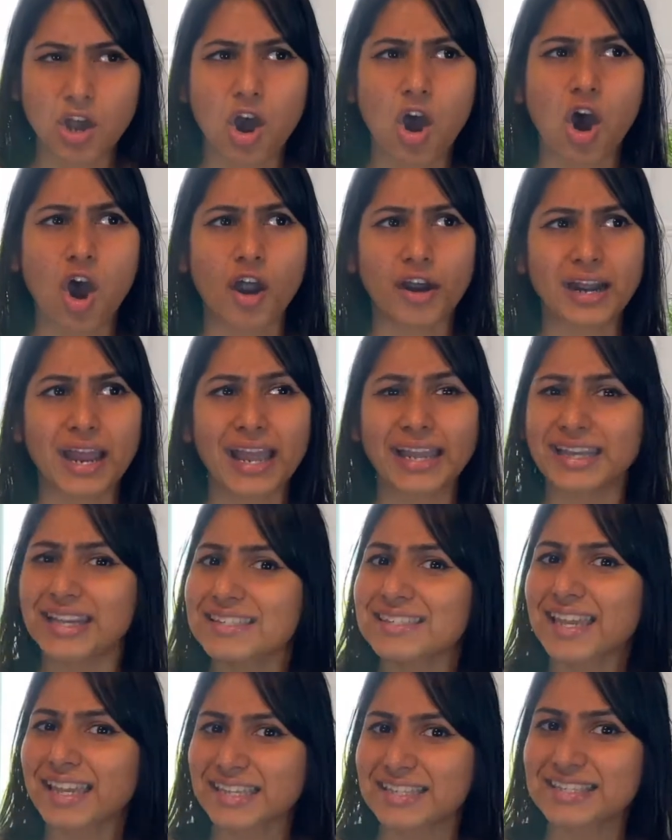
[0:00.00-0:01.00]
or I guess
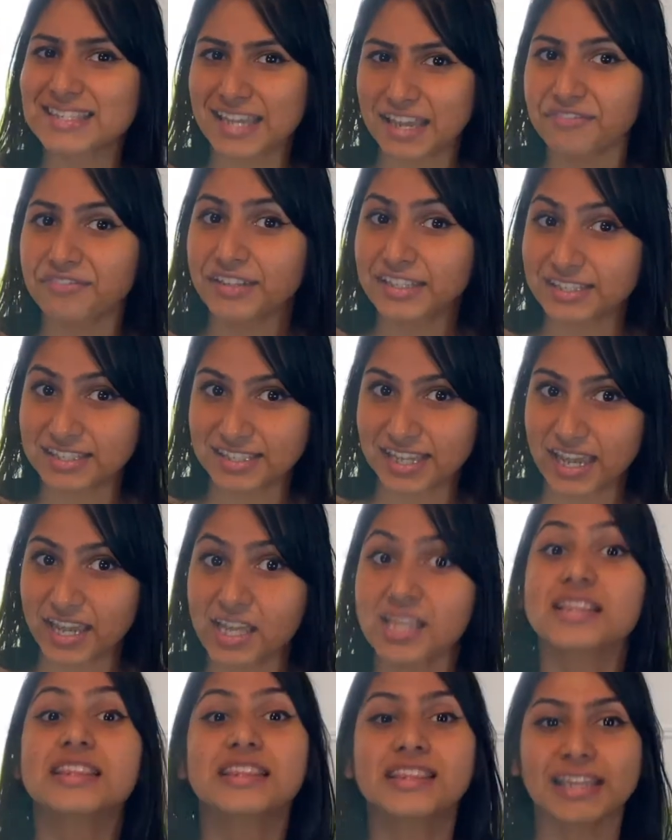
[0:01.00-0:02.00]
I can safely say
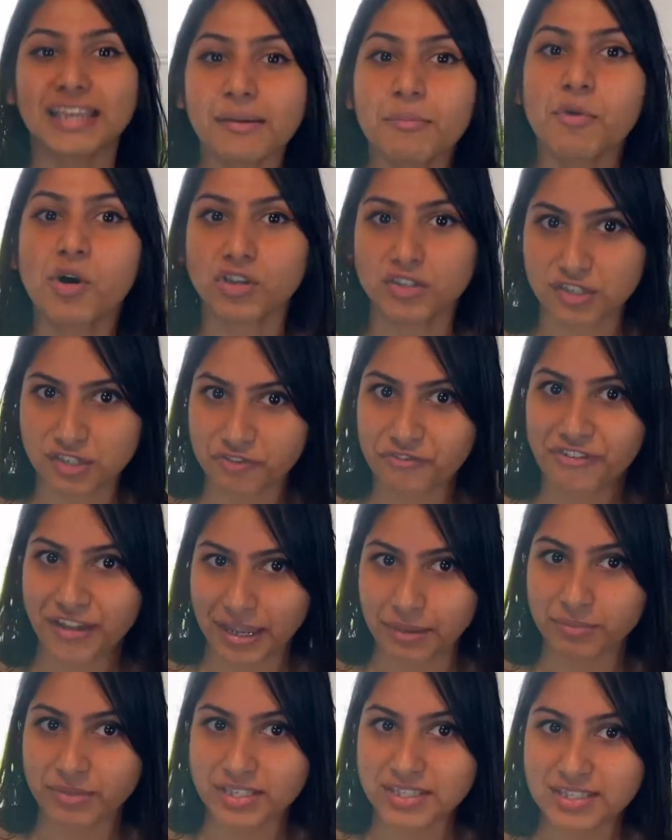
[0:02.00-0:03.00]
the most
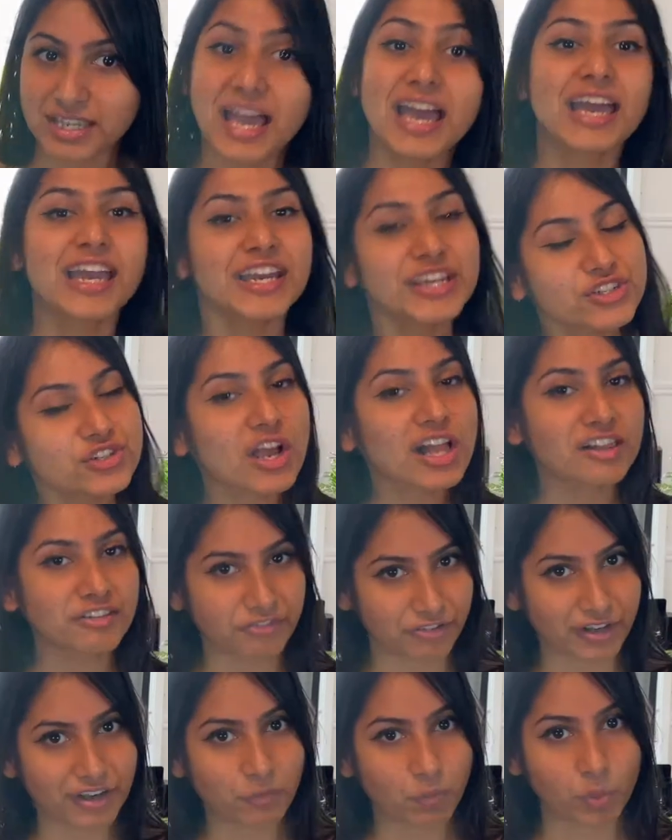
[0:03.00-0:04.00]
famous agile
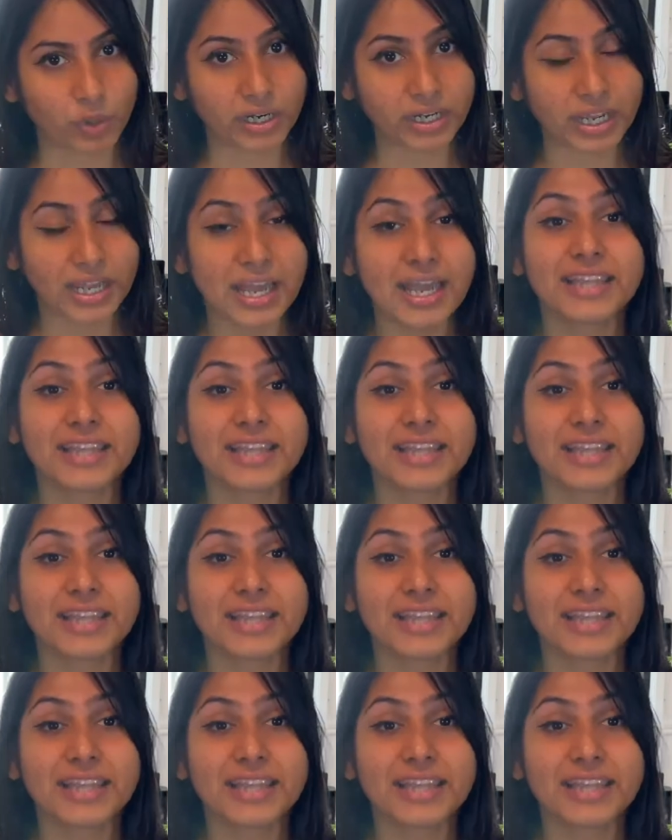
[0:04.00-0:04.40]
framework